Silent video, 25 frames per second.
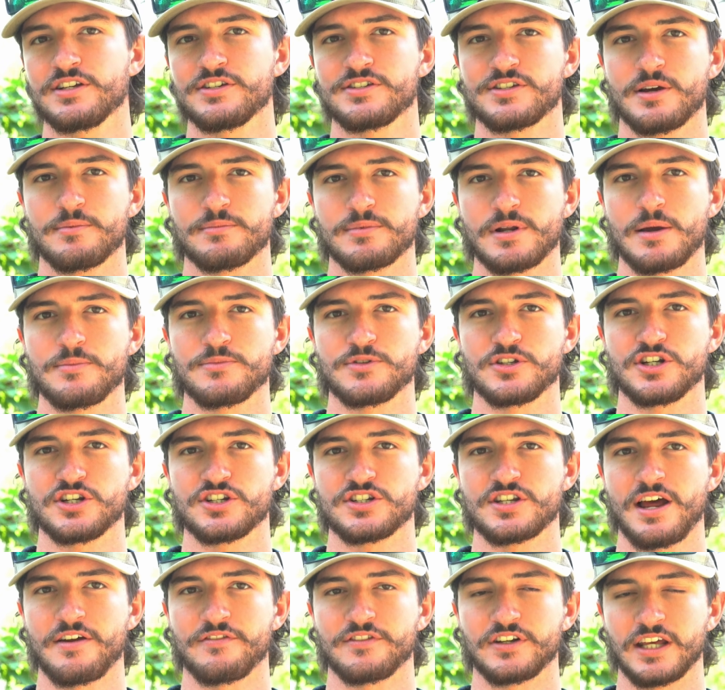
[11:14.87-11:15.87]
Sometimes you
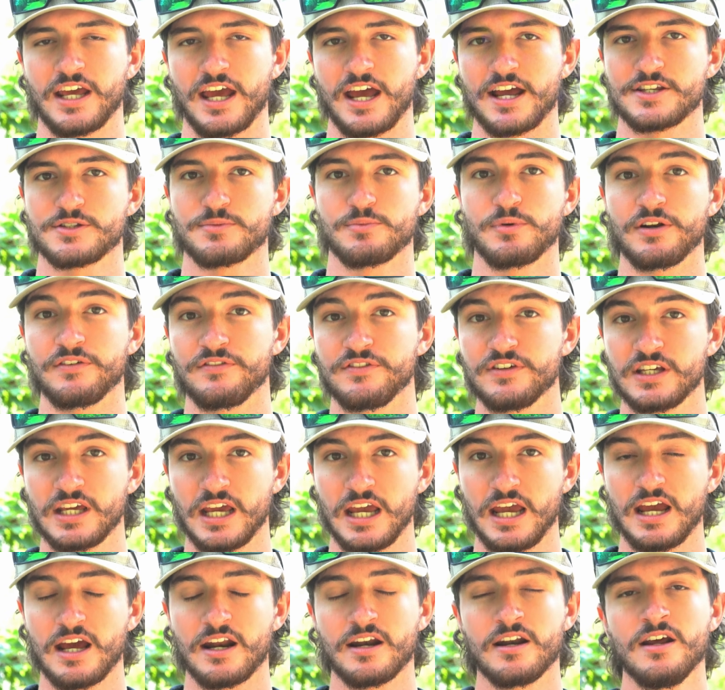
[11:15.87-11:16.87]
just have to guess. But if you
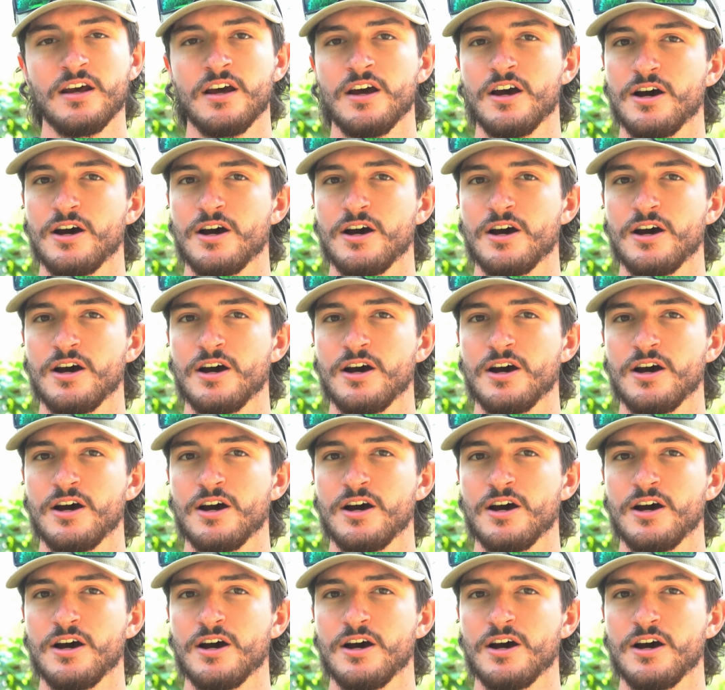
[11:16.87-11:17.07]
can,